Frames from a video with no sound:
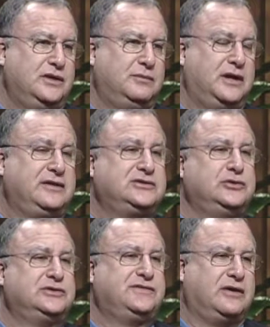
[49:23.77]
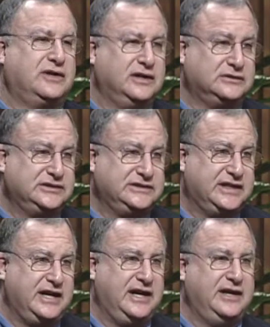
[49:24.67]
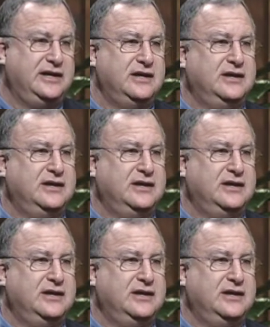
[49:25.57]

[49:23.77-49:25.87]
Martha Stewart was found guilty today,